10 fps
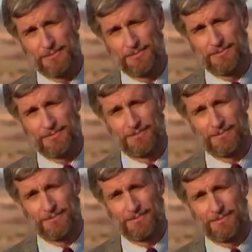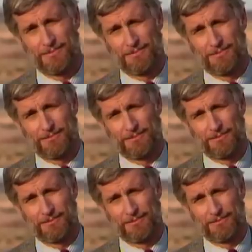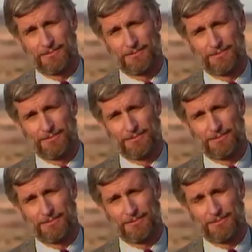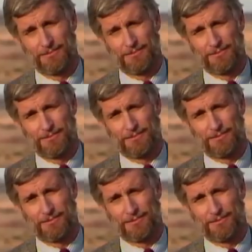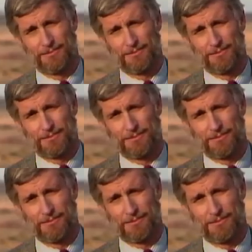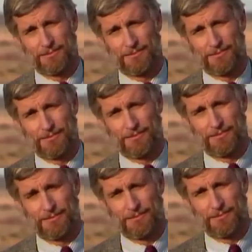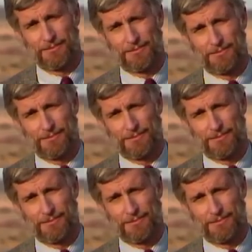(silence)